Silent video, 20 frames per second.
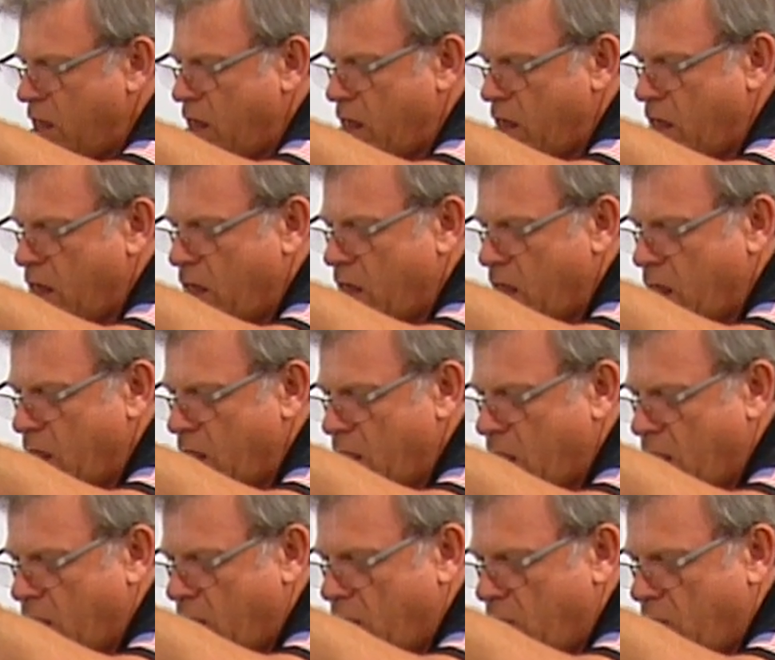
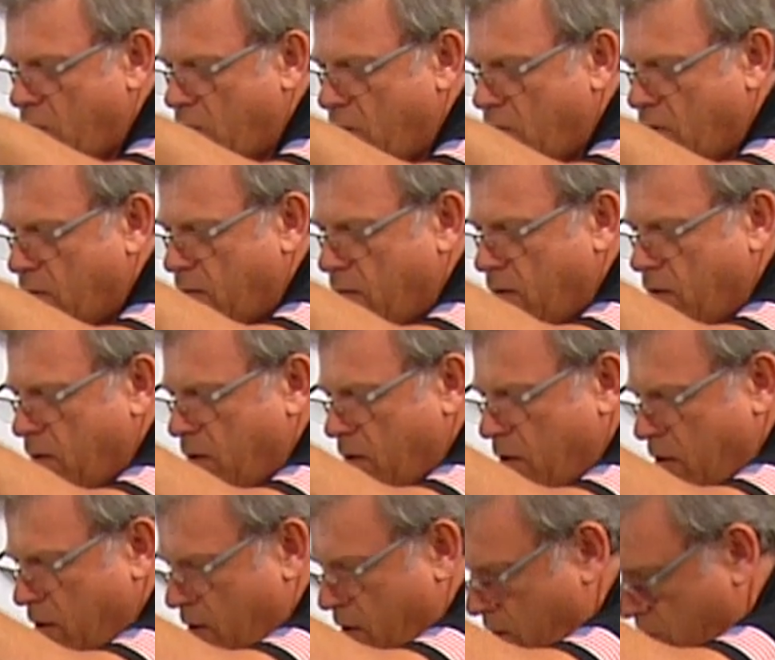
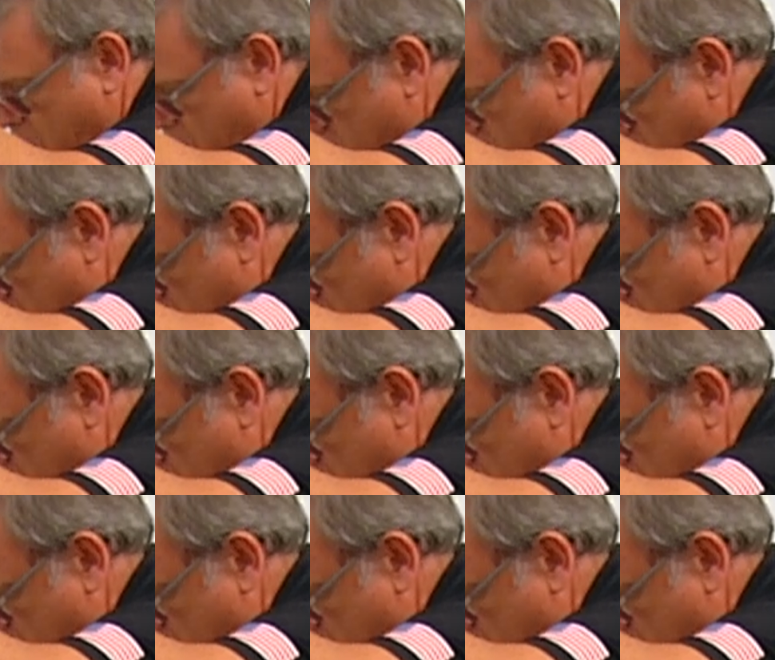(no one is talking)